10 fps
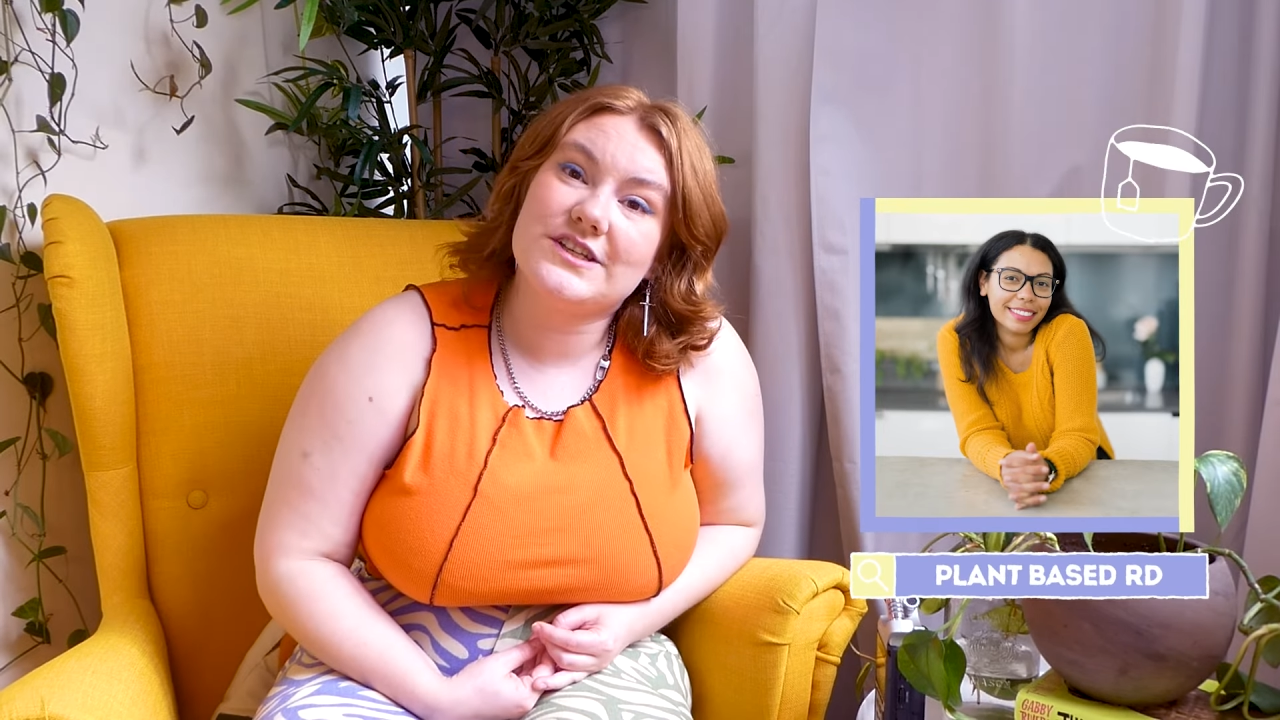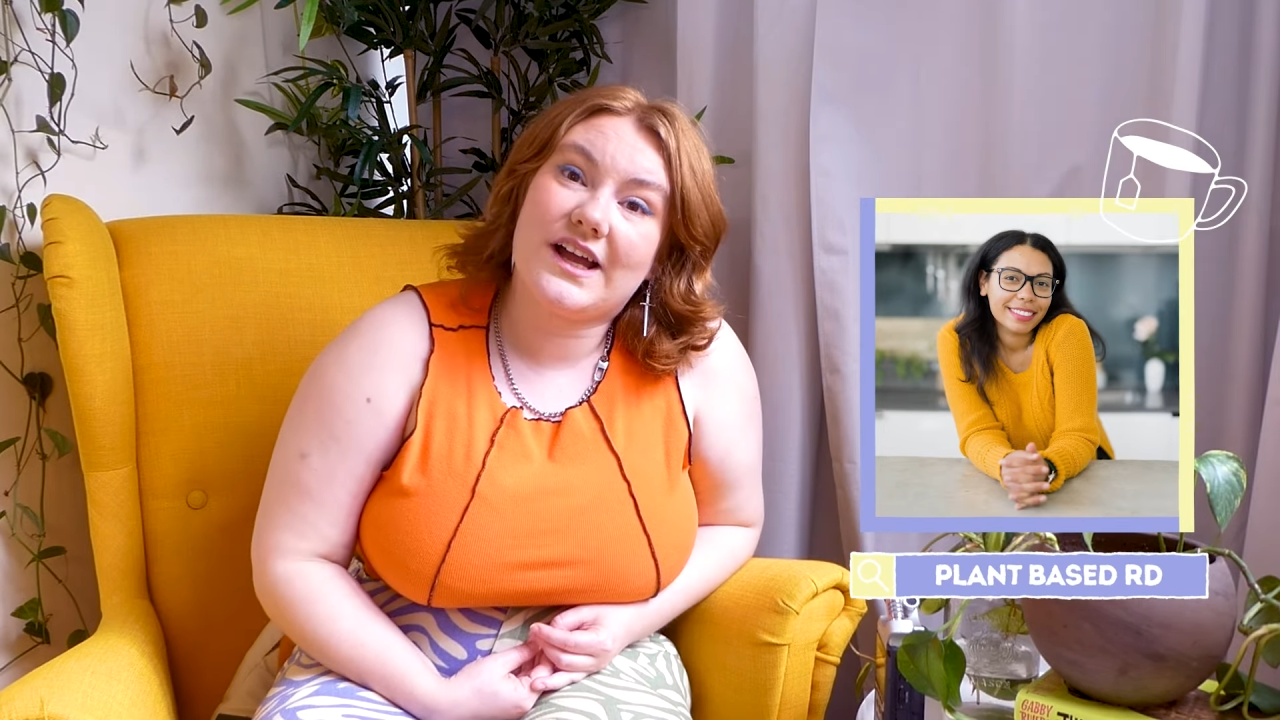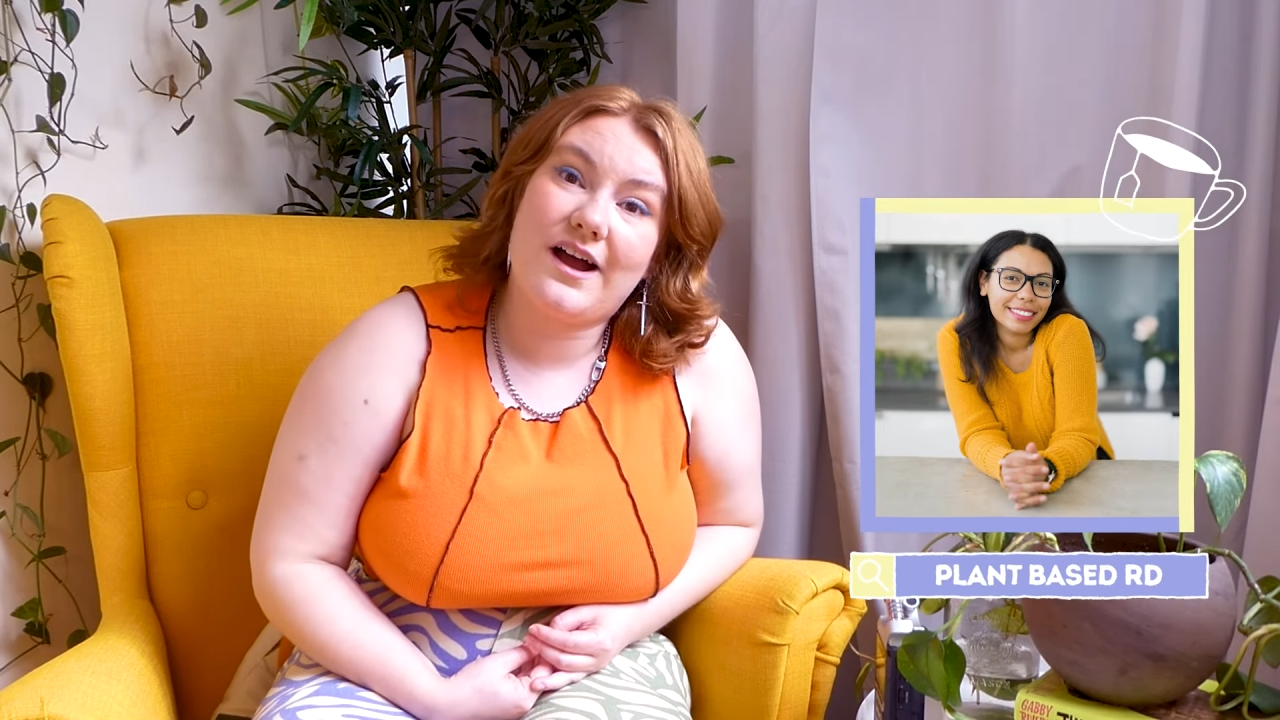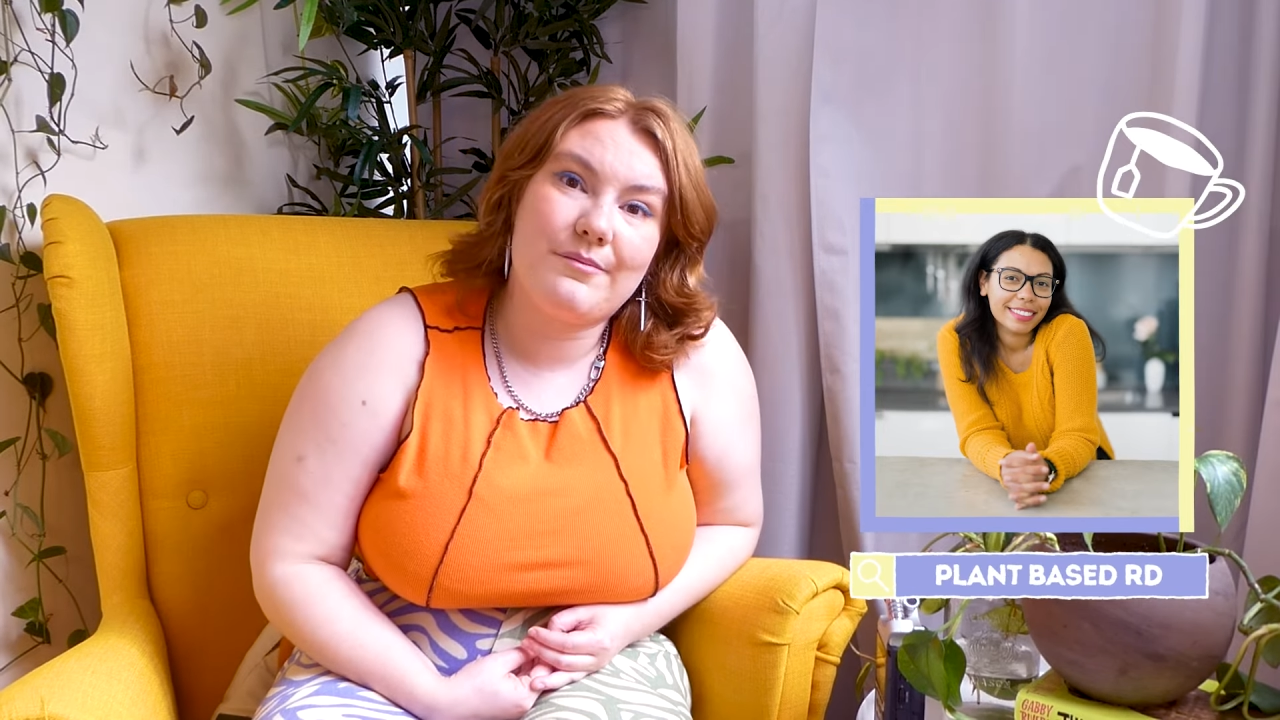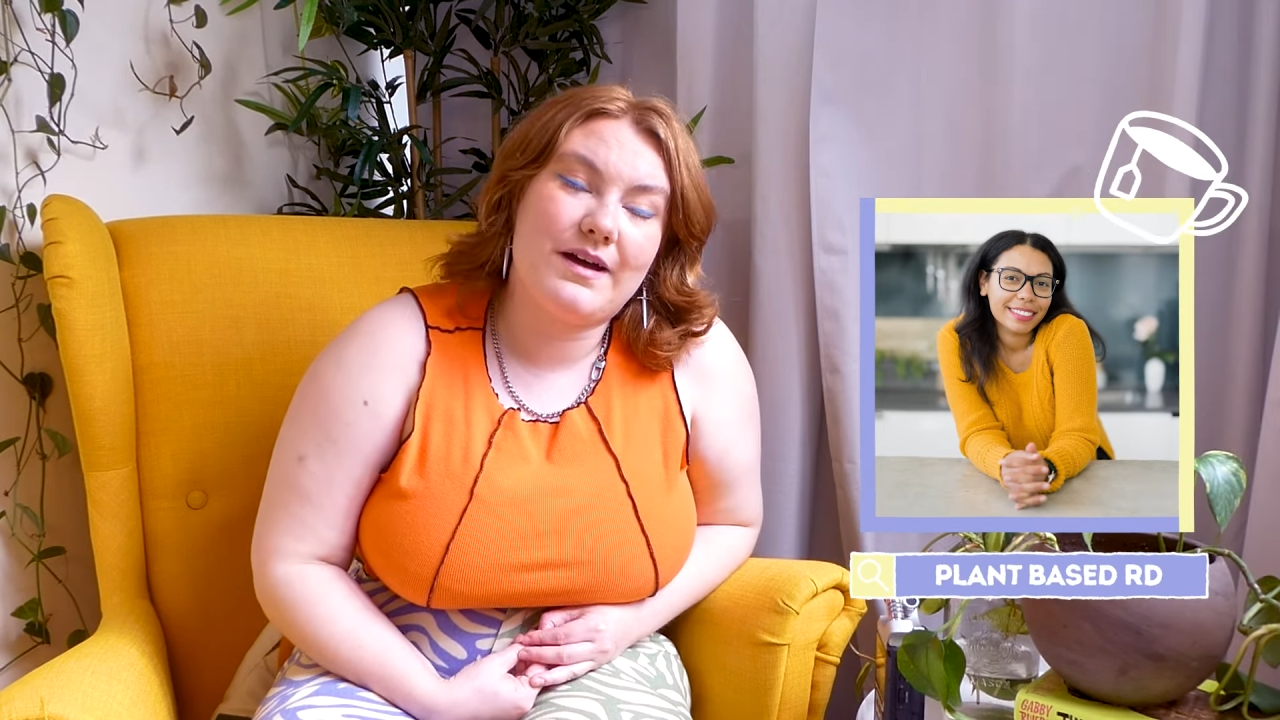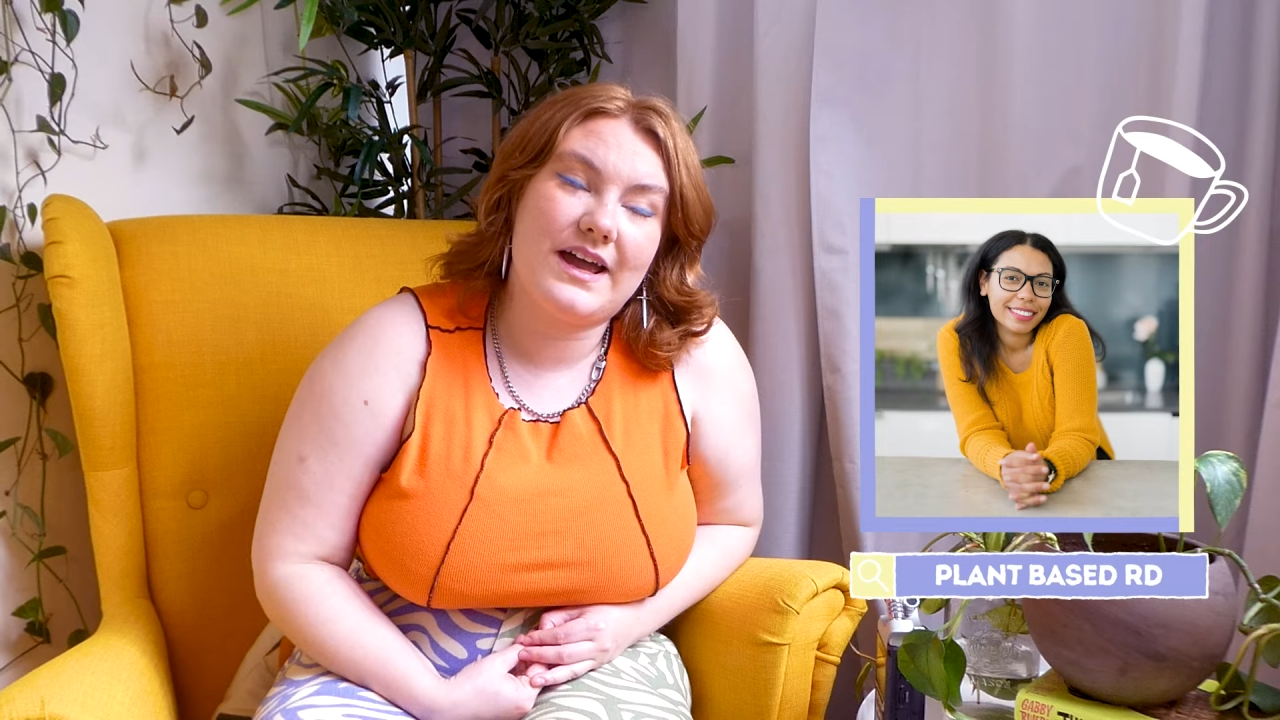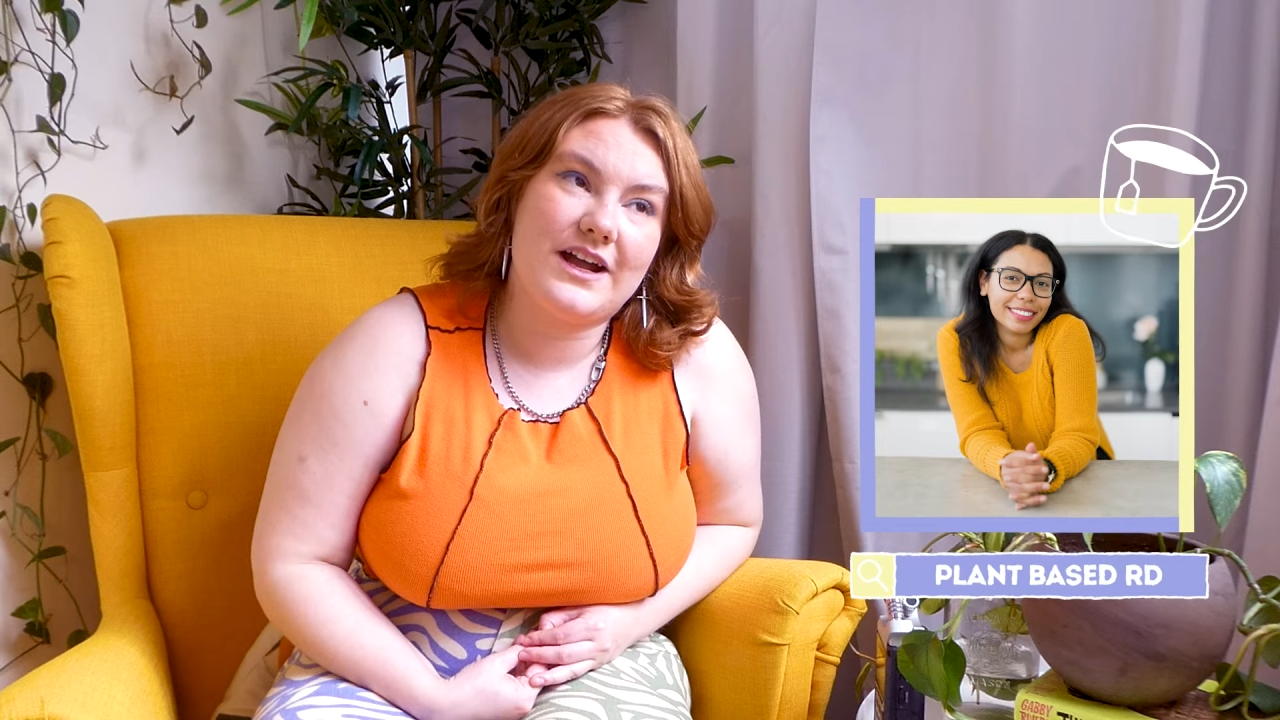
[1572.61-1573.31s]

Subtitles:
I got my